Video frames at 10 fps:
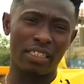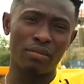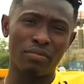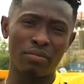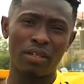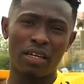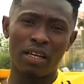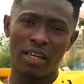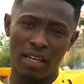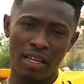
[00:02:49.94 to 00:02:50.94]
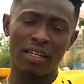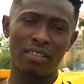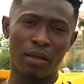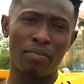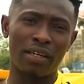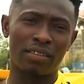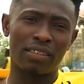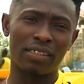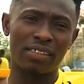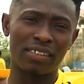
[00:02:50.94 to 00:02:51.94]
team is the
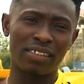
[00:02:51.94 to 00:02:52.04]
best.